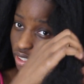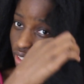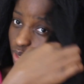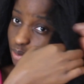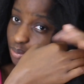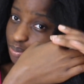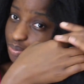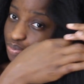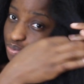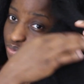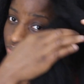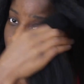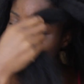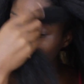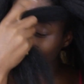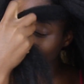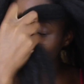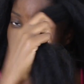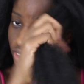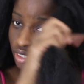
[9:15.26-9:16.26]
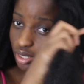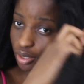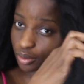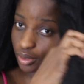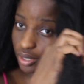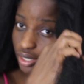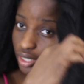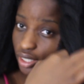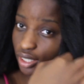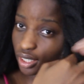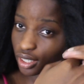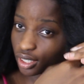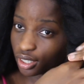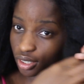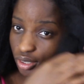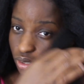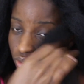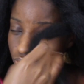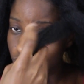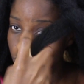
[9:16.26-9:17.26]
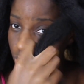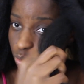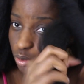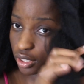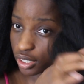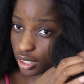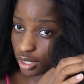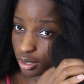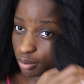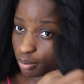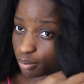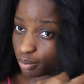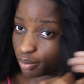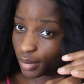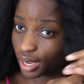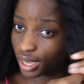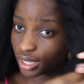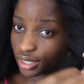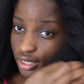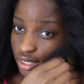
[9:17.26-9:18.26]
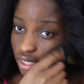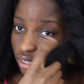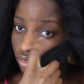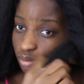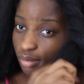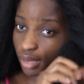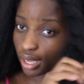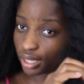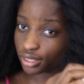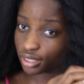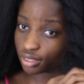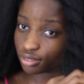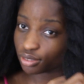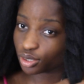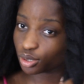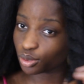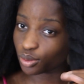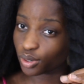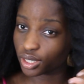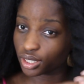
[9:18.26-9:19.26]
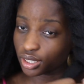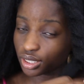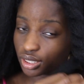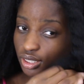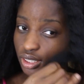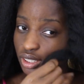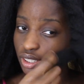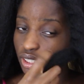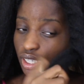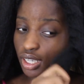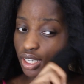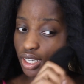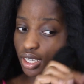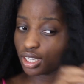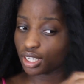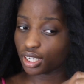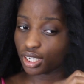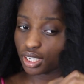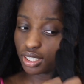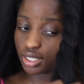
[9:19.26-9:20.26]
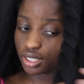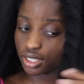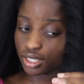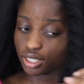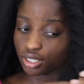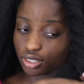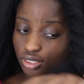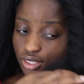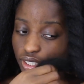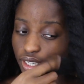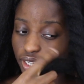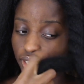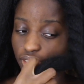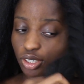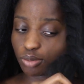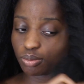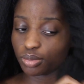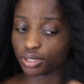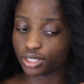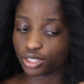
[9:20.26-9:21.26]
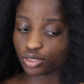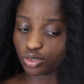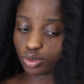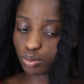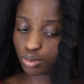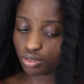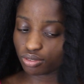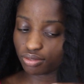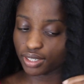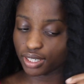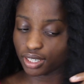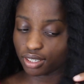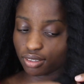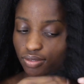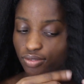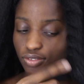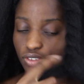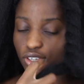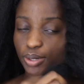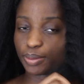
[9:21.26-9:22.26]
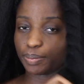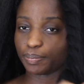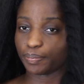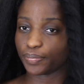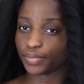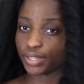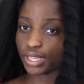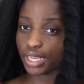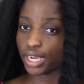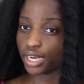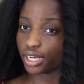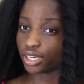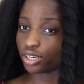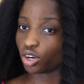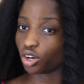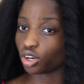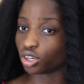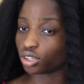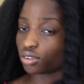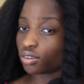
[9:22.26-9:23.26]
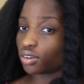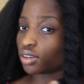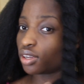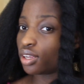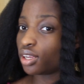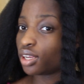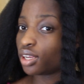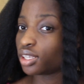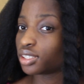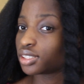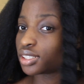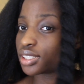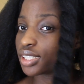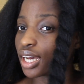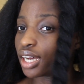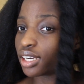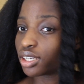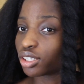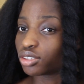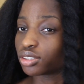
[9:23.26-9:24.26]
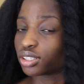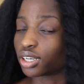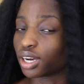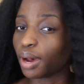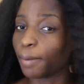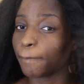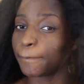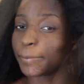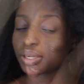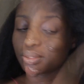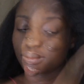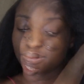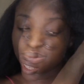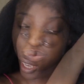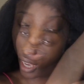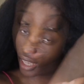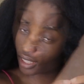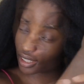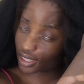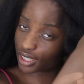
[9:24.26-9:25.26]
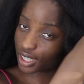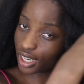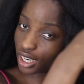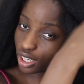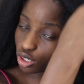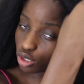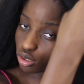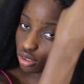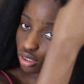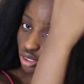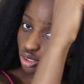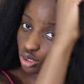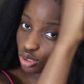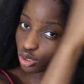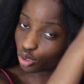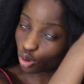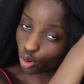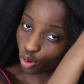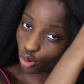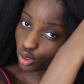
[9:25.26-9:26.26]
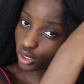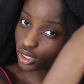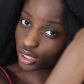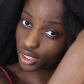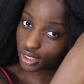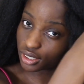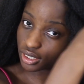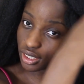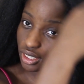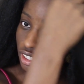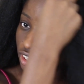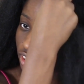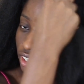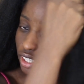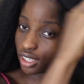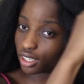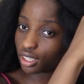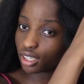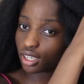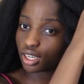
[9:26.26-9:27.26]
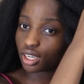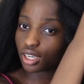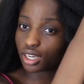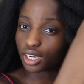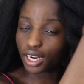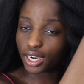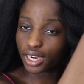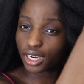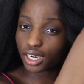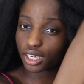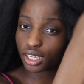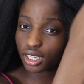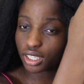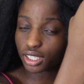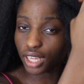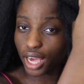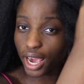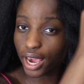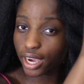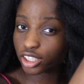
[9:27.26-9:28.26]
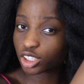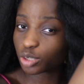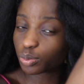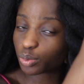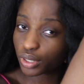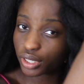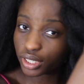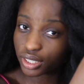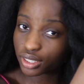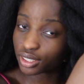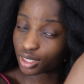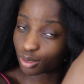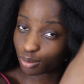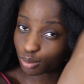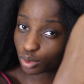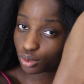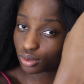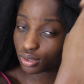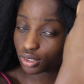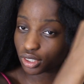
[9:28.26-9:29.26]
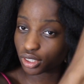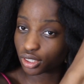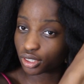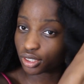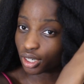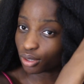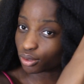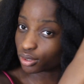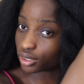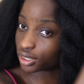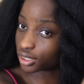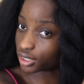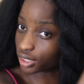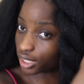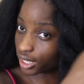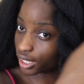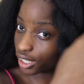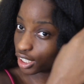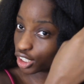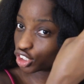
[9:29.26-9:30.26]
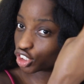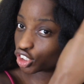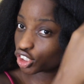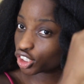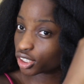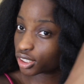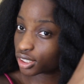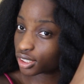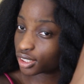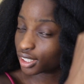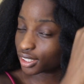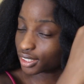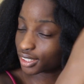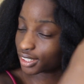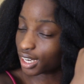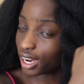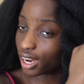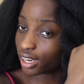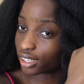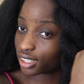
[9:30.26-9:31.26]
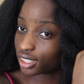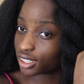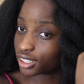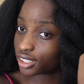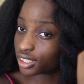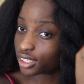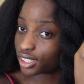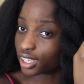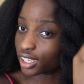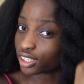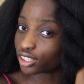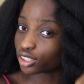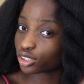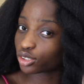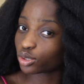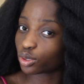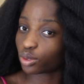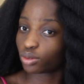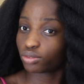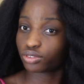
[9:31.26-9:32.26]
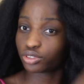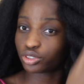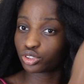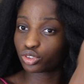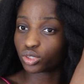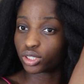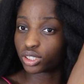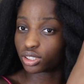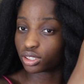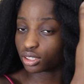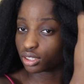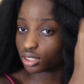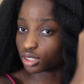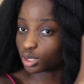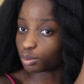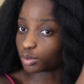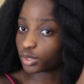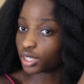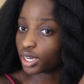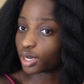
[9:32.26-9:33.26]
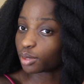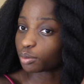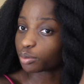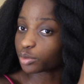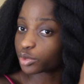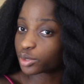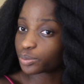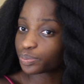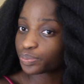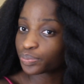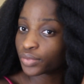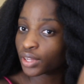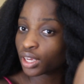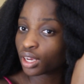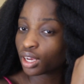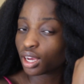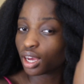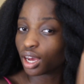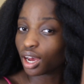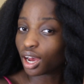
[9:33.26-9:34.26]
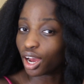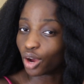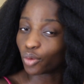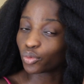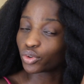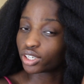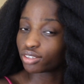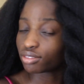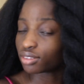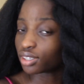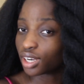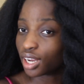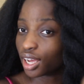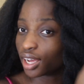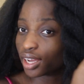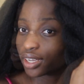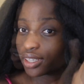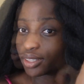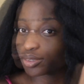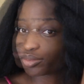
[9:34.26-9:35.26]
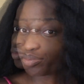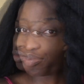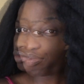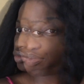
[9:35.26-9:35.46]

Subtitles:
that, shall we? Just put it in massive twists, and then I'll tie it up, and this will prevent it from getting all tangled up. It gets tangled so easily. Like, the hair is pretty simple to do, I would say. It's just the tangling that is so frustrating sometimes. I won't even lie.